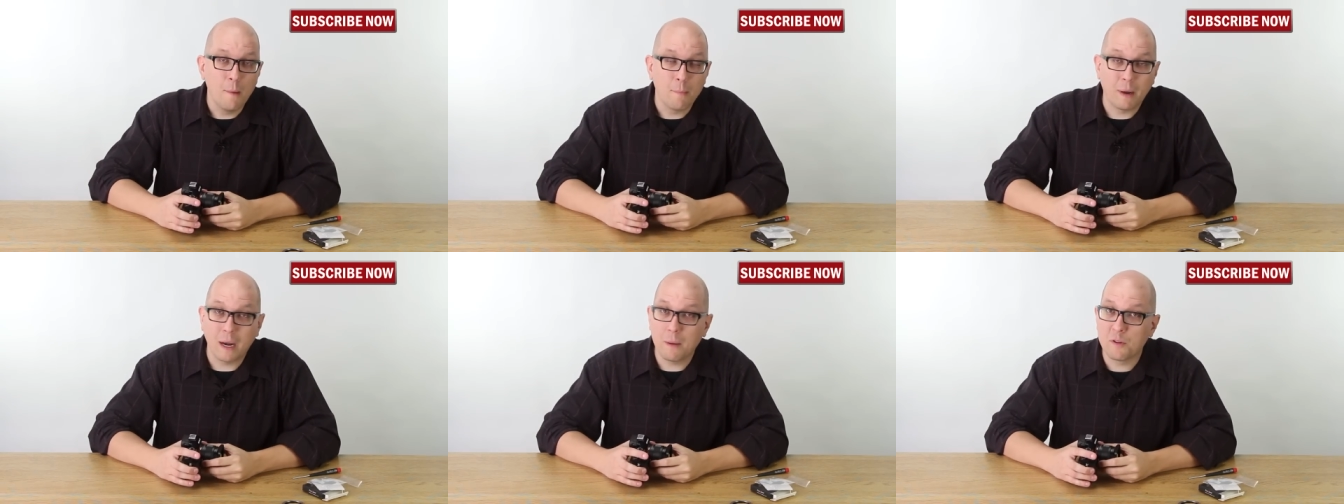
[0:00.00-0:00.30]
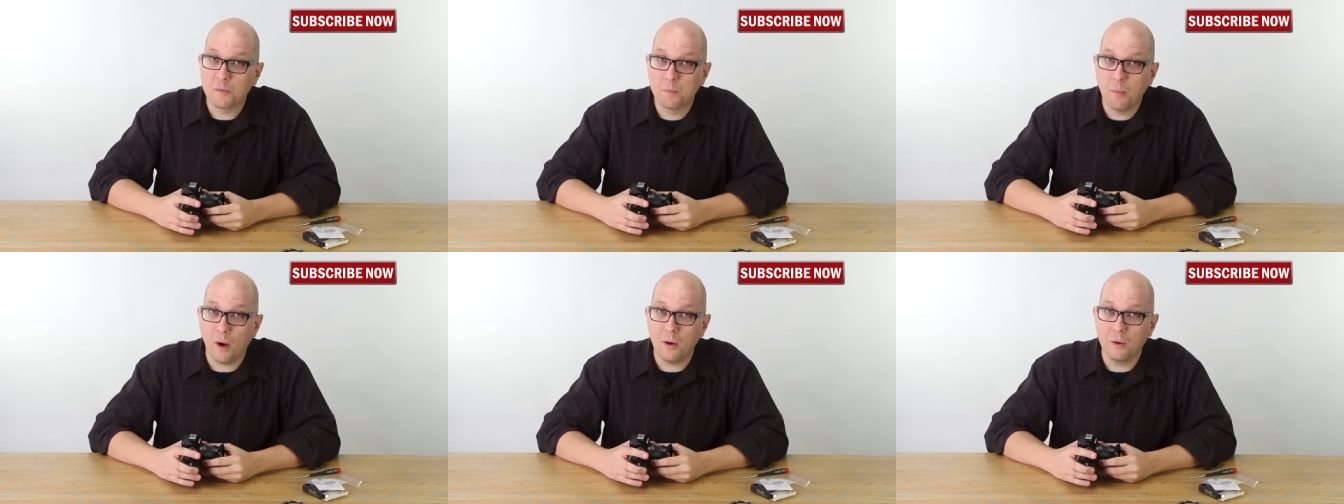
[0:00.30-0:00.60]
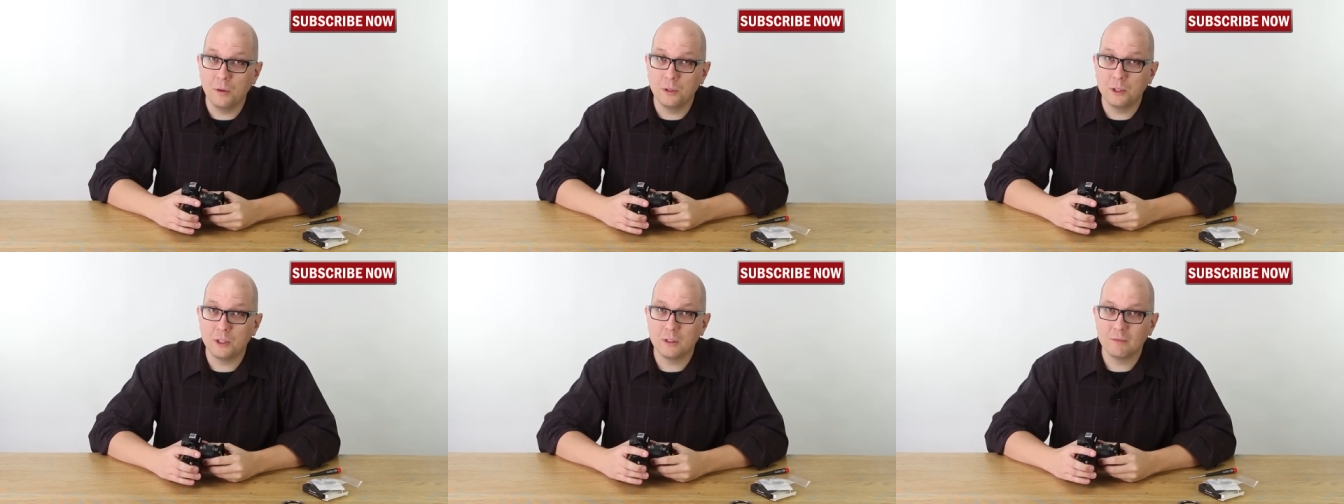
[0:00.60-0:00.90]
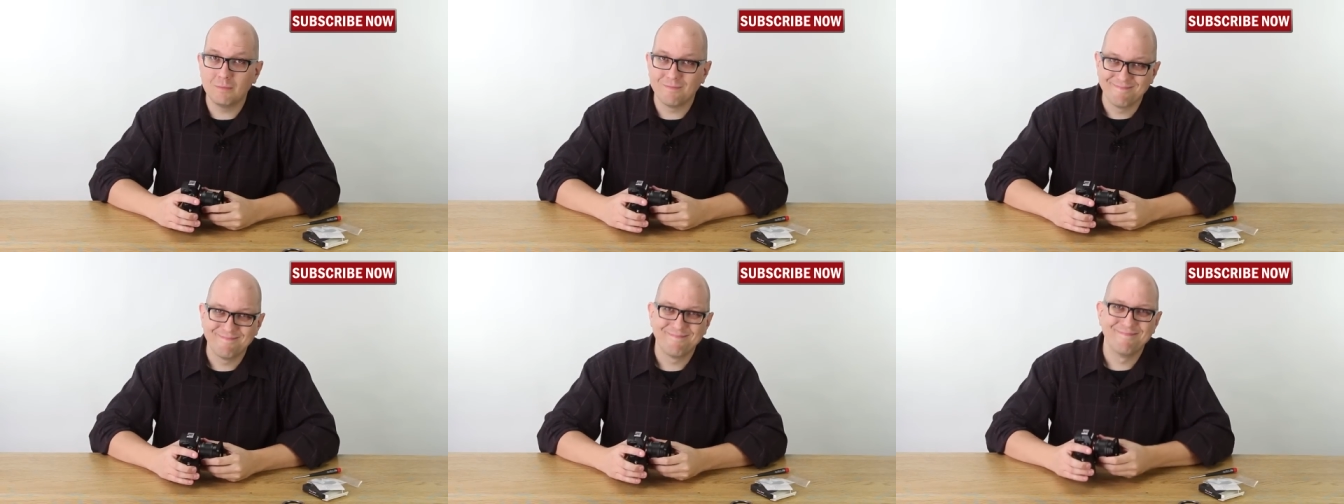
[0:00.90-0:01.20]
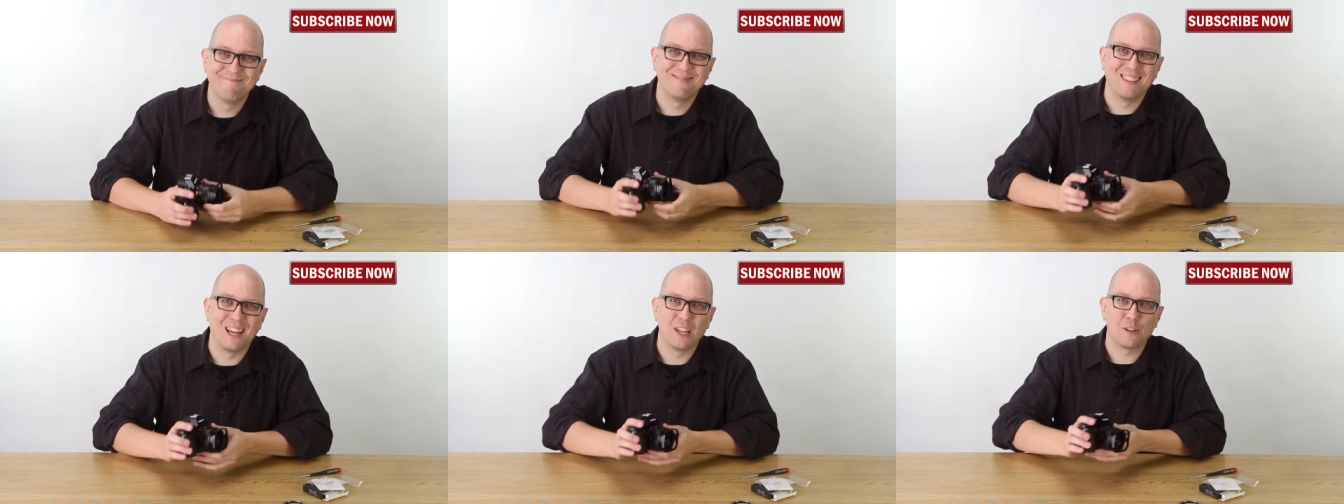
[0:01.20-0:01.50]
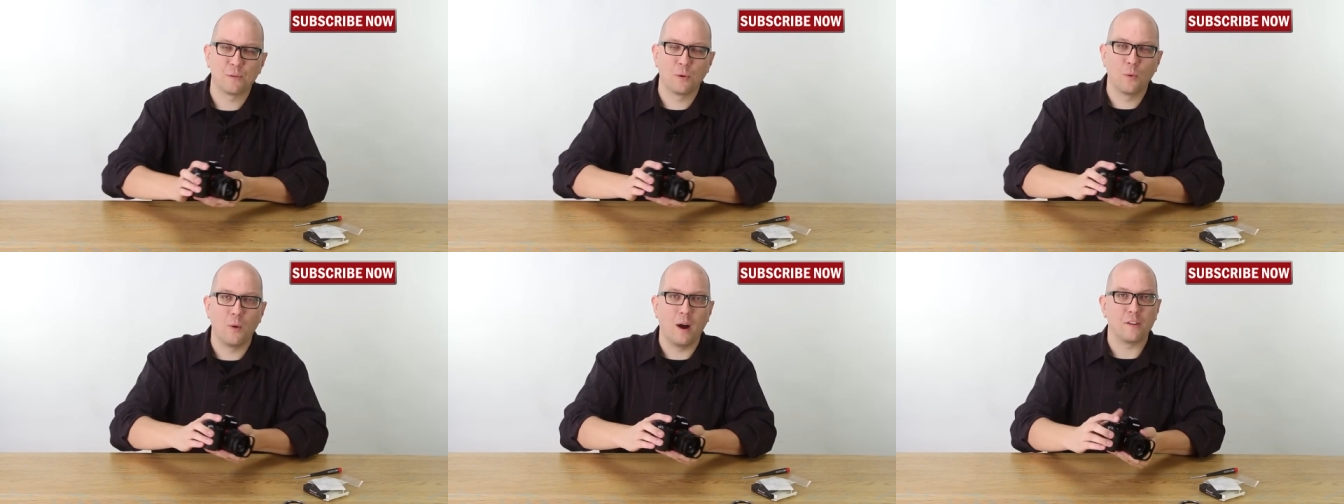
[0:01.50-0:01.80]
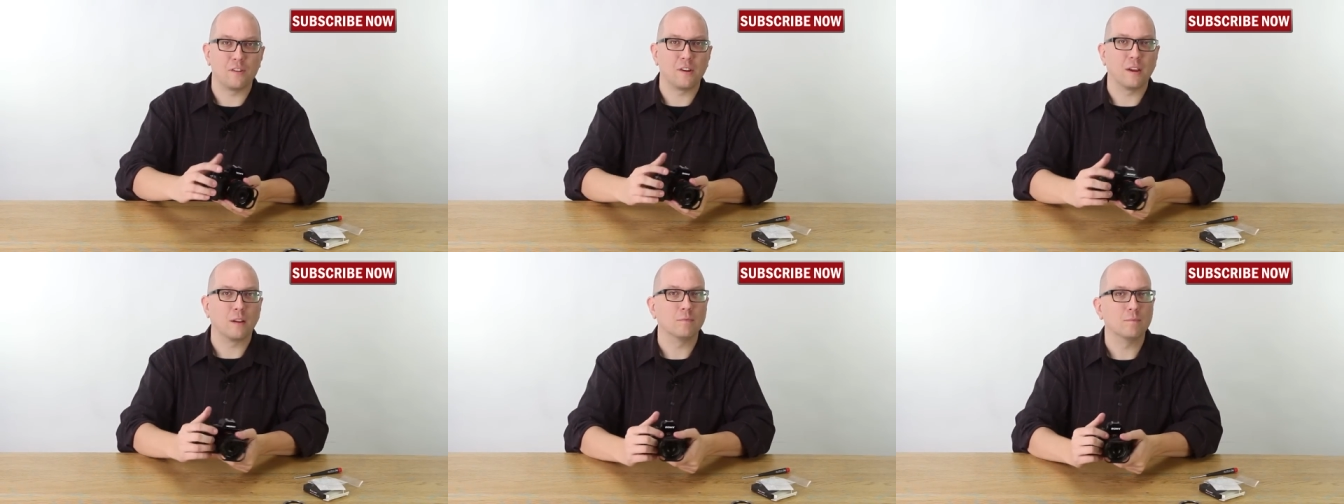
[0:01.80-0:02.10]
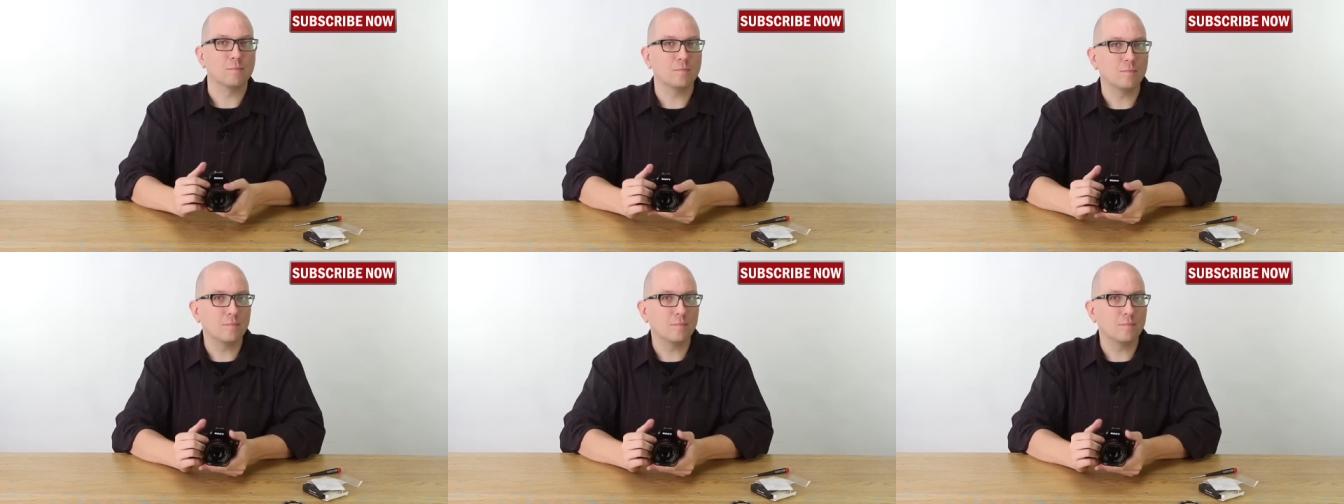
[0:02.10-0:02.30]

My name is Bohush. Thanks for watching.